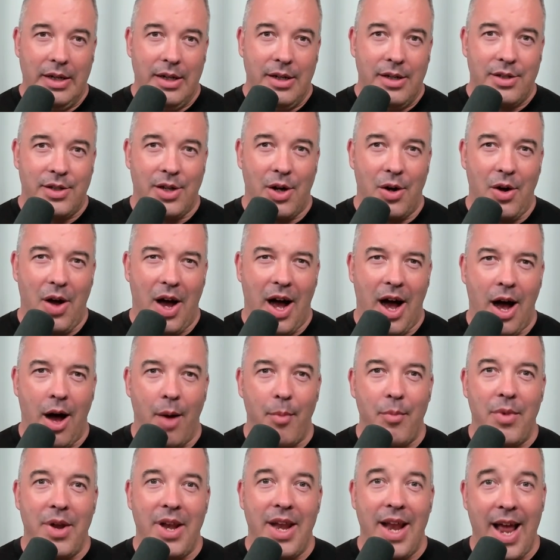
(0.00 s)
So up
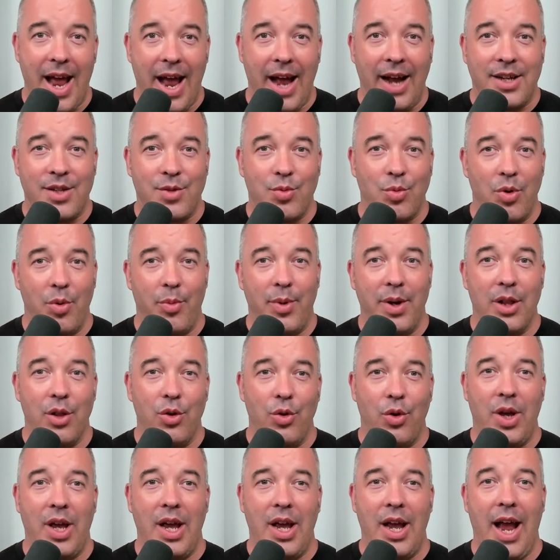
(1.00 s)
next, we'll be
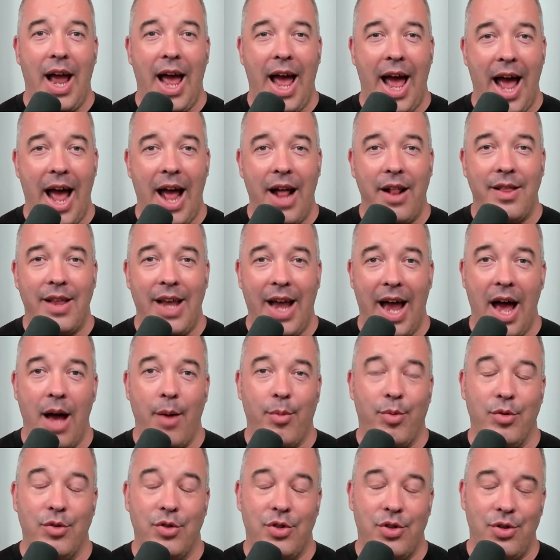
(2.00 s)
looking at the
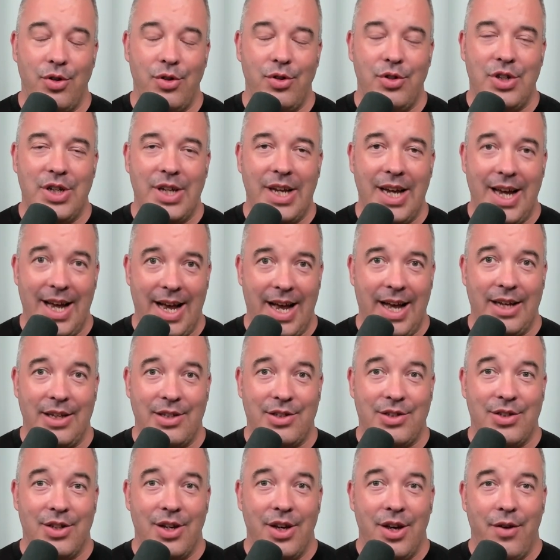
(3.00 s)
Apple II
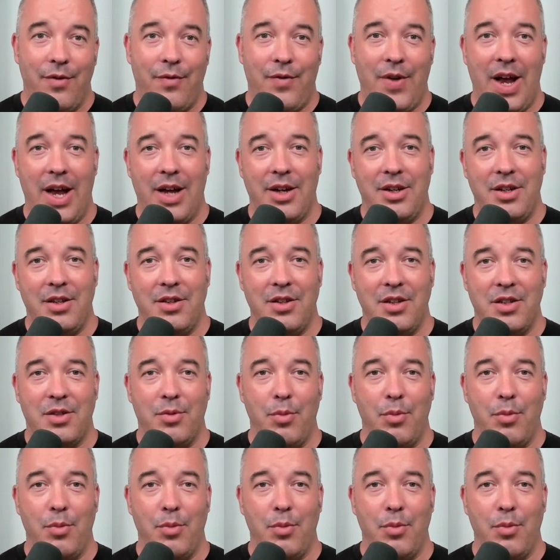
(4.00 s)
GS found in this